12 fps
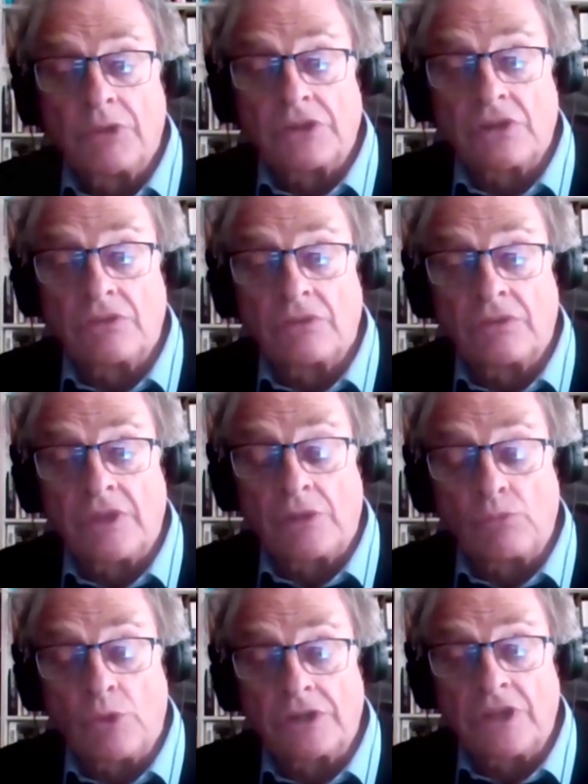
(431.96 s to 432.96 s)
But
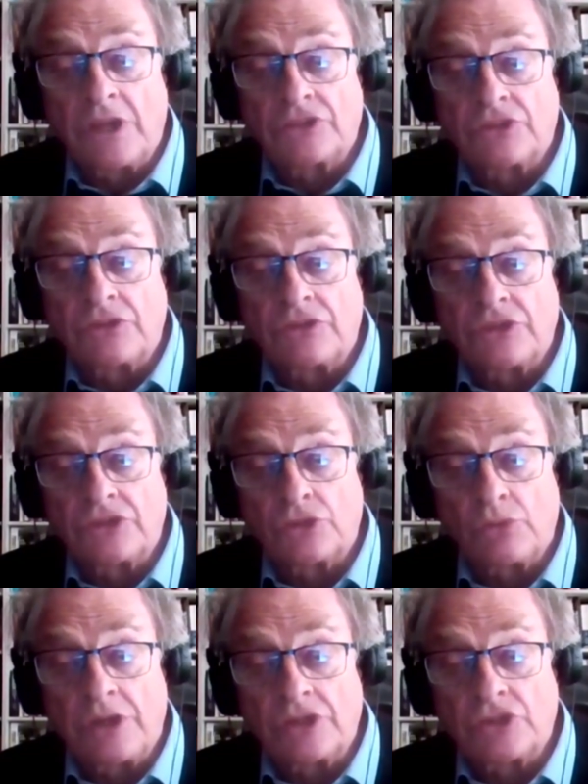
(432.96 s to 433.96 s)
then one gets to the
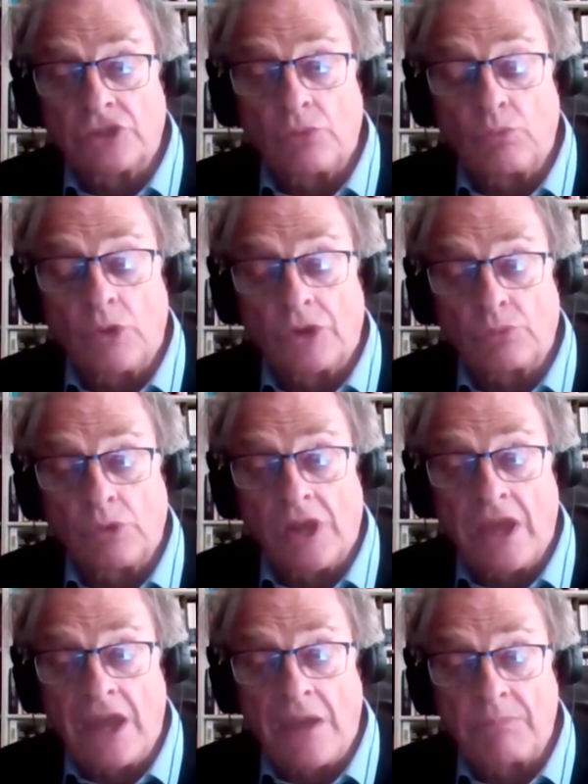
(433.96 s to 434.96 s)
situation, what
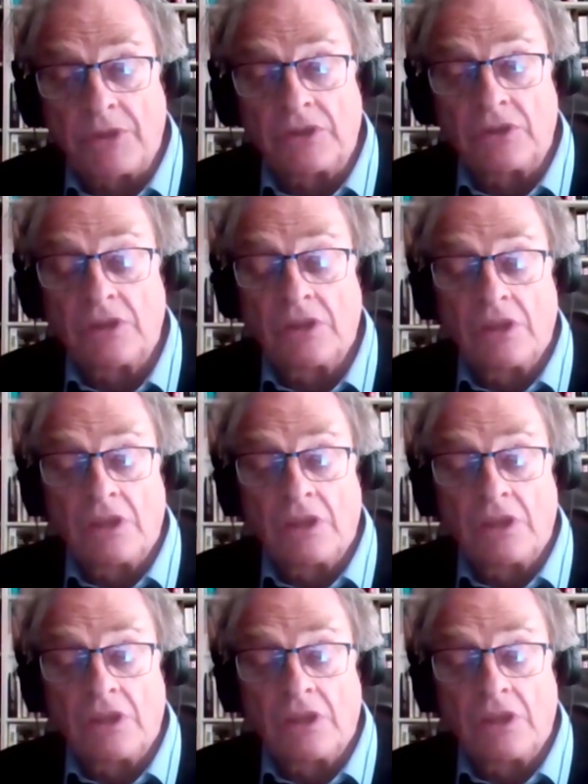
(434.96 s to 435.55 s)
will happen